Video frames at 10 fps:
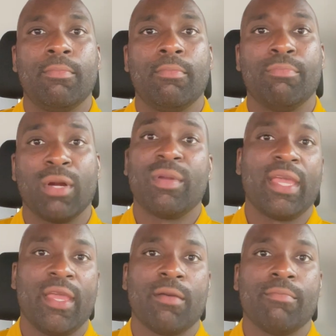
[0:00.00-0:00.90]

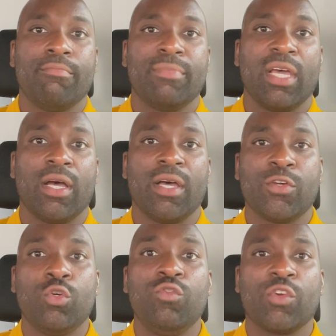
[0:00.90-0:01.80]
Birmingham, the
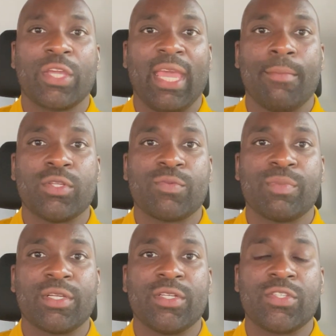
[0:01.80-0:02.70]
Hoover campus,
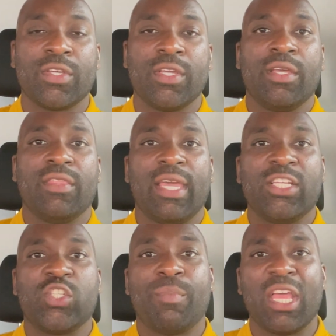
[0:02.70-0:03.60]
because they
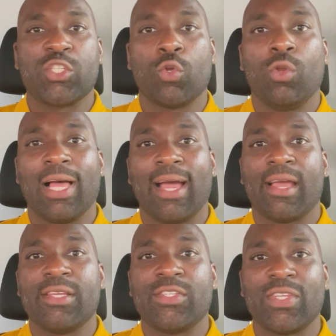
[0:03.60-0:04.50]

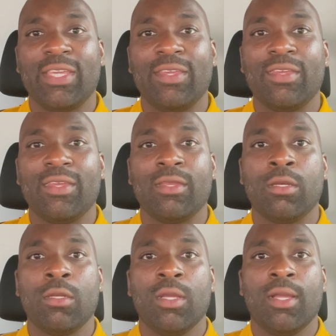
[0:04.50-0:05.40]
specialize
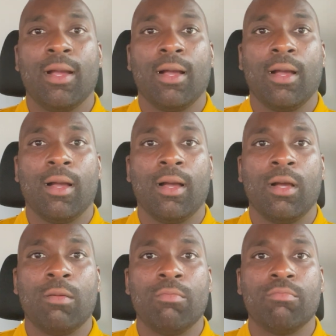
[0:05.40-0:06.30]
in
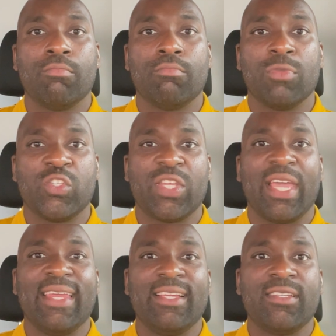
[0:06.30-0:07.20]

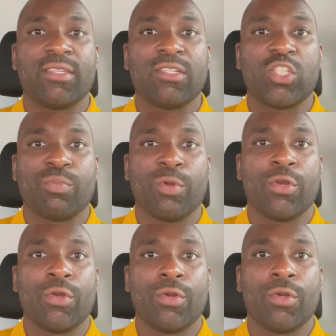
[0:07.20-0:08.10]
Mercedes
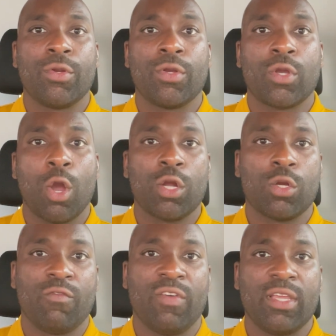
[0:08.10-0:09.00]
Sprinter
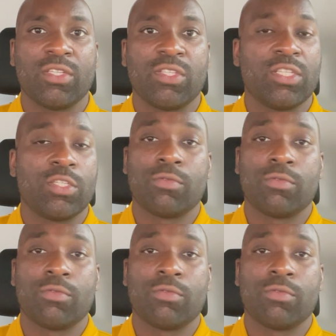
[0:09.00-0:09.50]
cargo vans. This